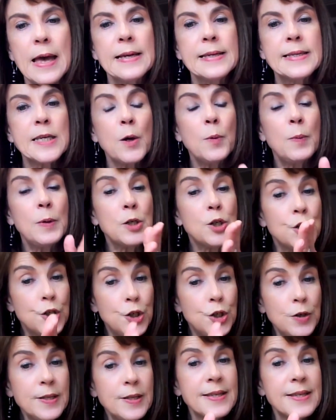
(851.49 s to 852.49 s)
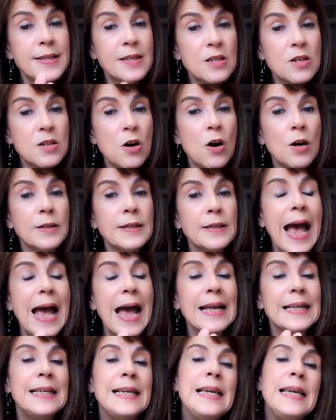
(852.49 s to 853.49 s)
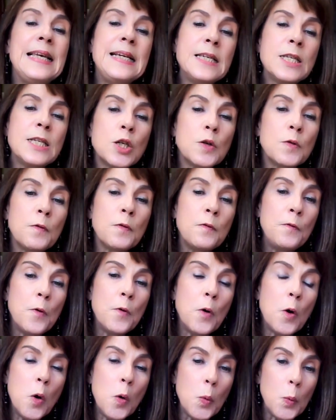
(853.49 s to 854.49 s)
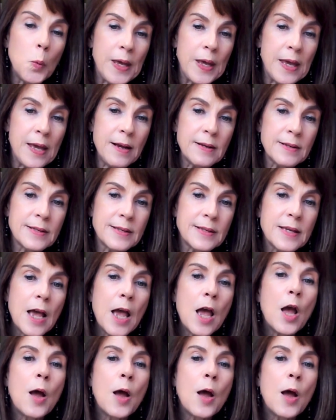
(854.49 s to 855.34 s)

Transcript: So we should start at least 4 weeks